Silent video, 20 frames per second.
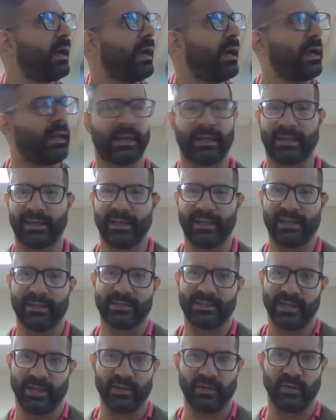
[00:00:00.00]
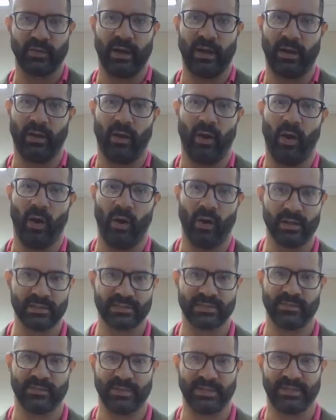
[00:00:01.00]
and I can't tell you how
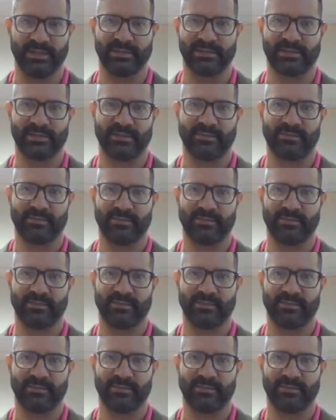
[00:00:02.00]
awesome it is